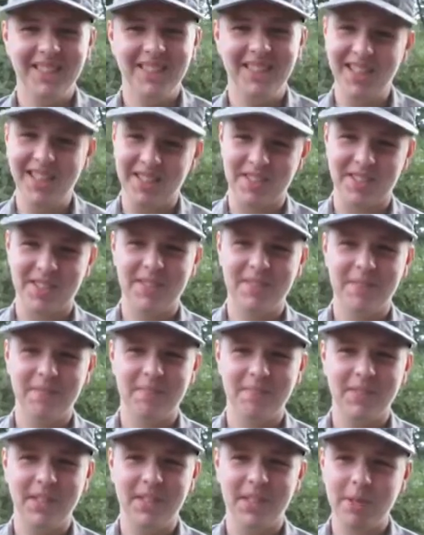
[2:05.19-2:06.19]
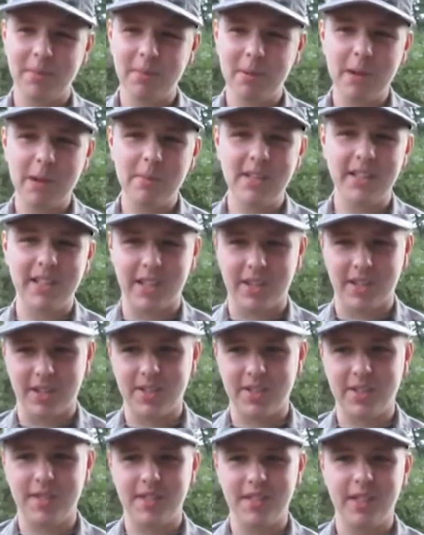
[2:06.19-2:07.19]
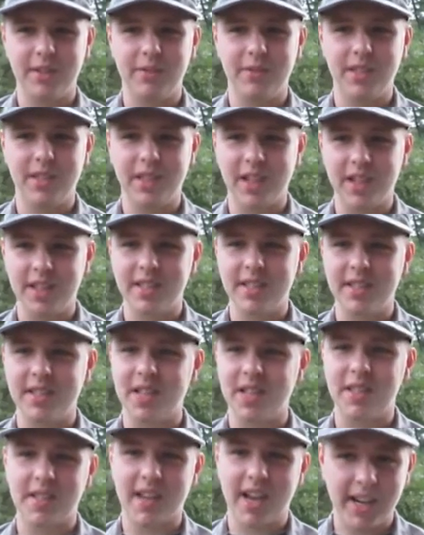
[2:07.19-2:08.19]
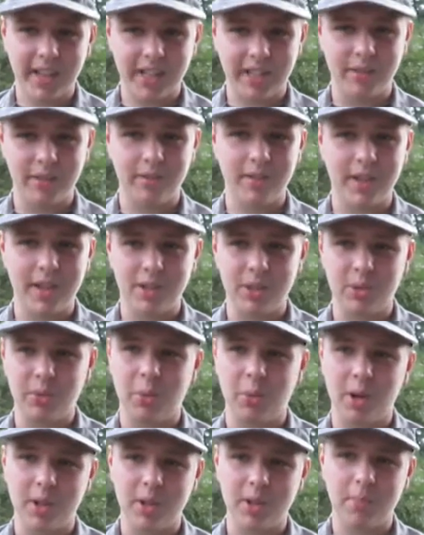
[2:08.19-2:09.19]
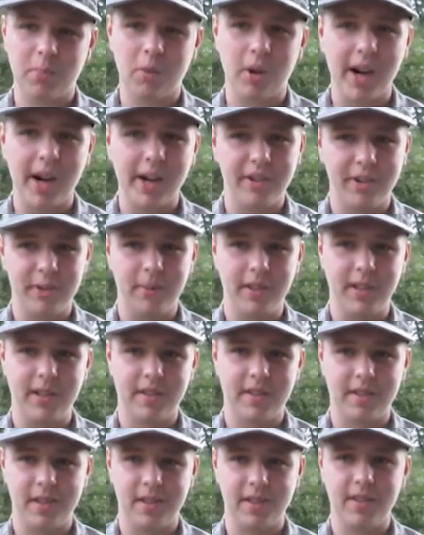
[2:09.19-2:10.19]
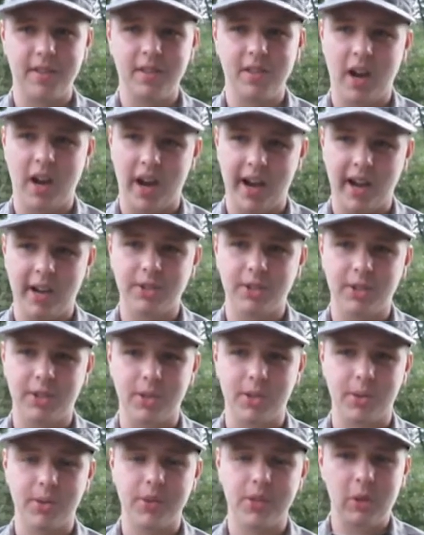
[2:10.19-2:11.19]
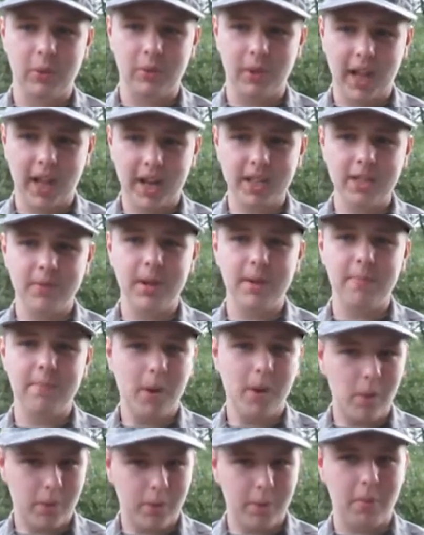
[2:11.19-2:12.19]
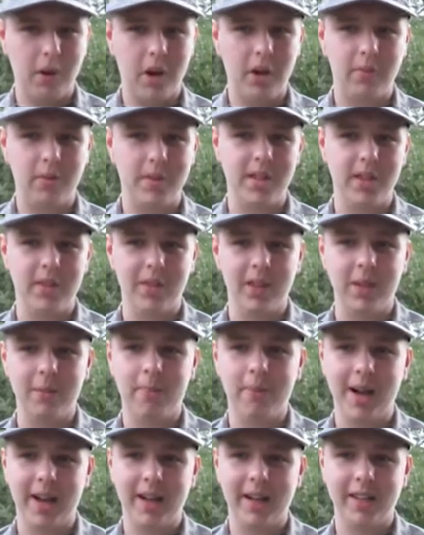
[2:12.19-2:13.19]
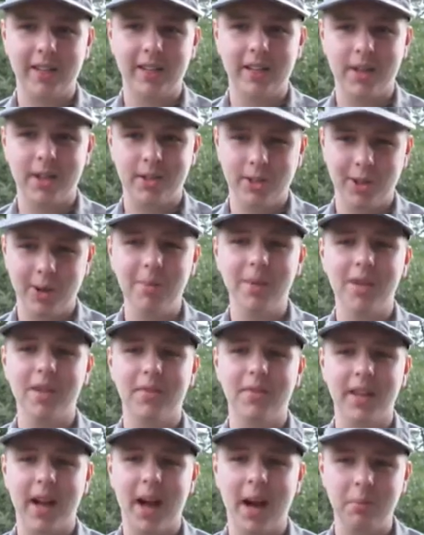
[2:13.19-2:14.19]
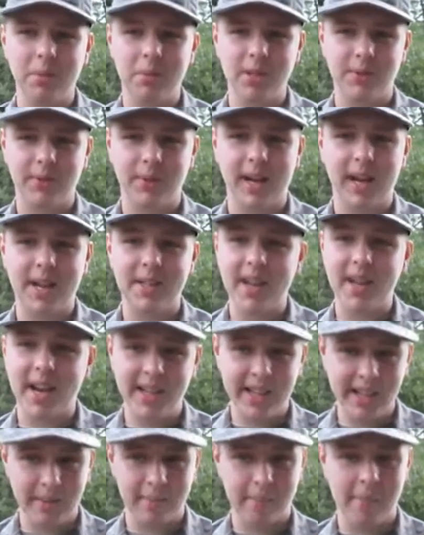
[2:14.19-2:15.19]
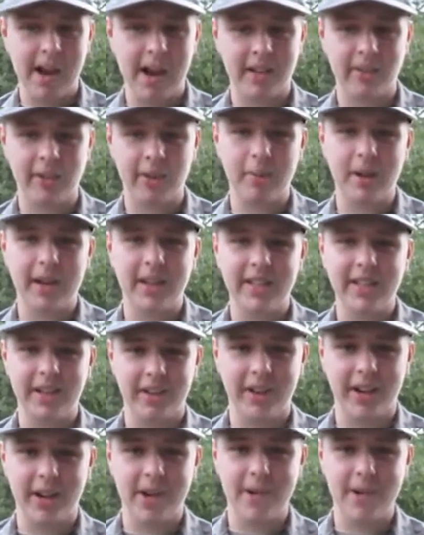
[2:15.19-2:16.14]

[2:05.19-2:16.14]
Yeast. The experiment here is to see if the yeast is as active as it was prior to being sent to high altitudes. We will activate both upon receiving them back and determine if the atmosphere has any impact on the bacteria.